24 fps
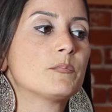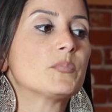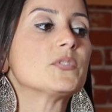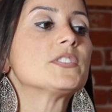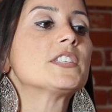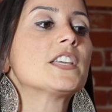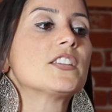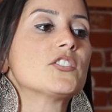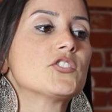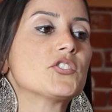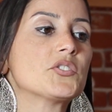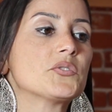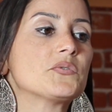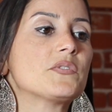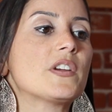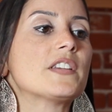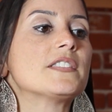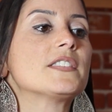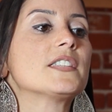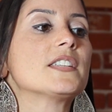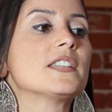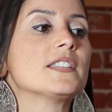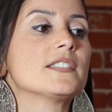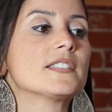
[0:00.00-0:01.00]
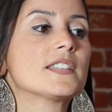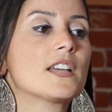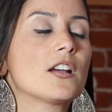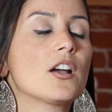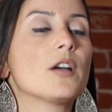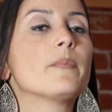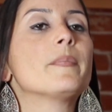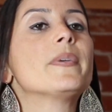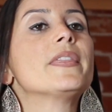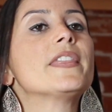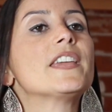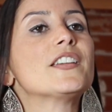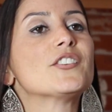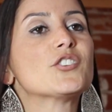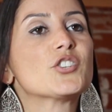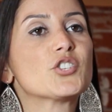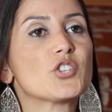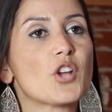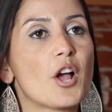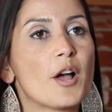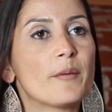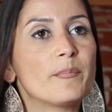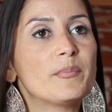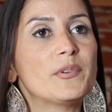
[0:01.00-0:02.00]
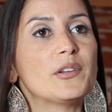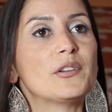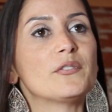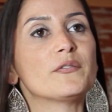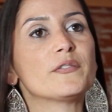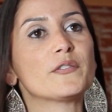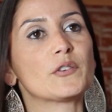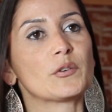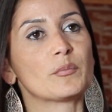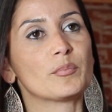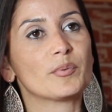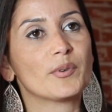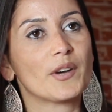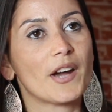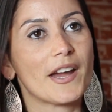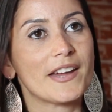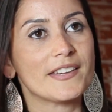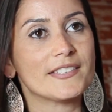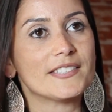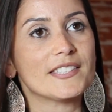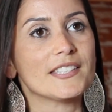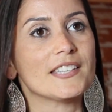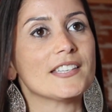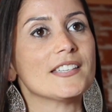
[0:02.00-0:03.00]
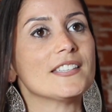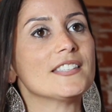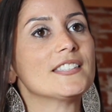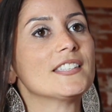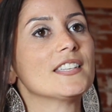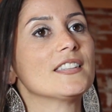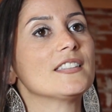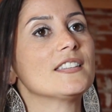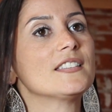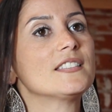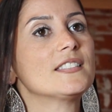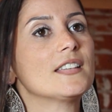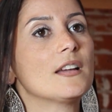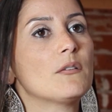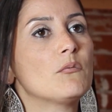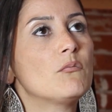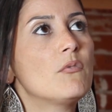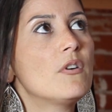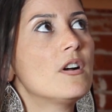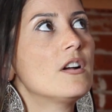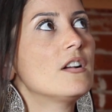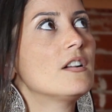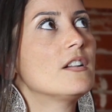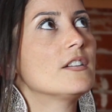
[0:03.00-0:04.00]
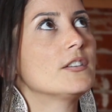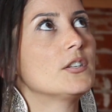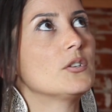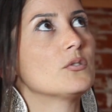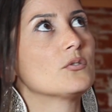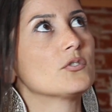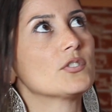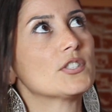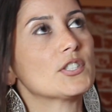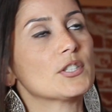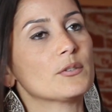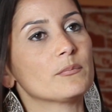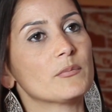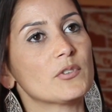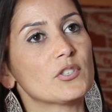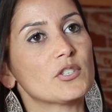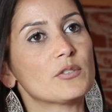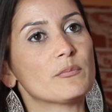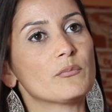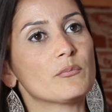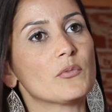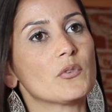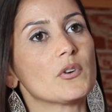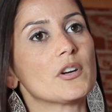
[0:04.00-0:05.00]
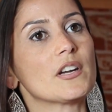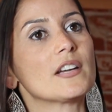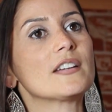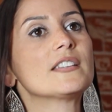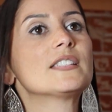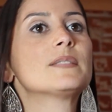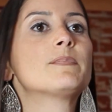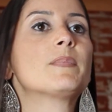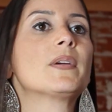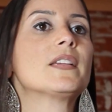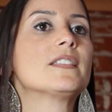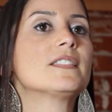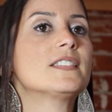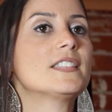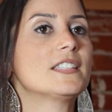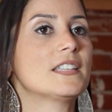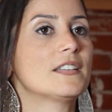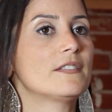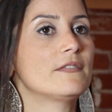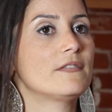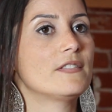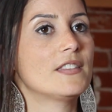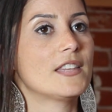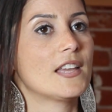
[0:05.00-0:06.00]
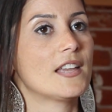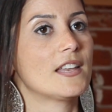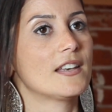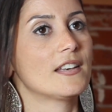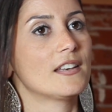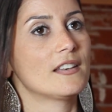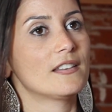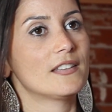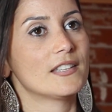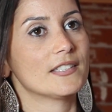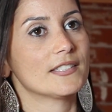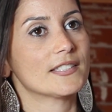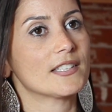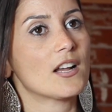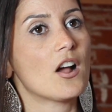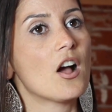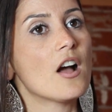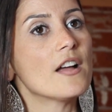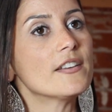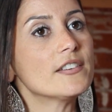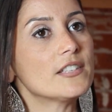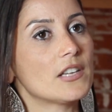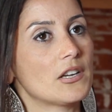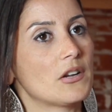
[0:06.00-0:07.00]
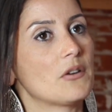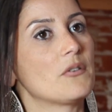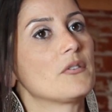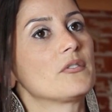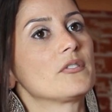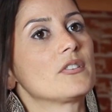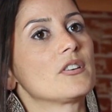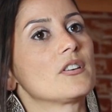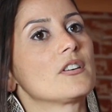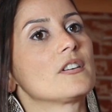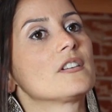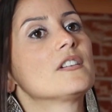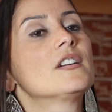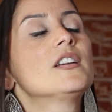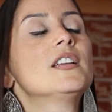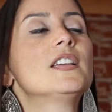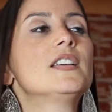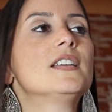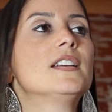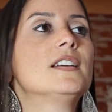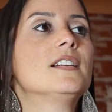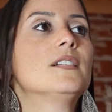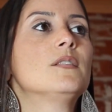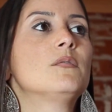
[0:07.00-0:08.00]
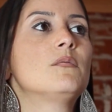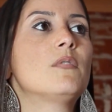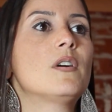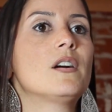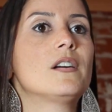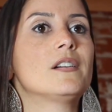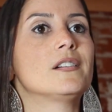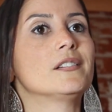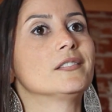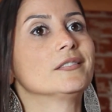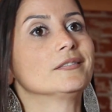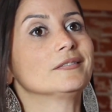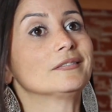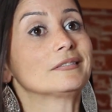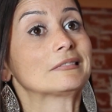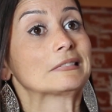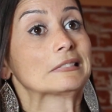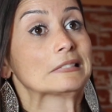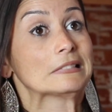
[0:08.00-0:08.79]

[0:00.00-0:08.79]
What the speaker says: potential residents come and they shop you for prices and they say, well, you're so much more expensive than this condo owner. Well,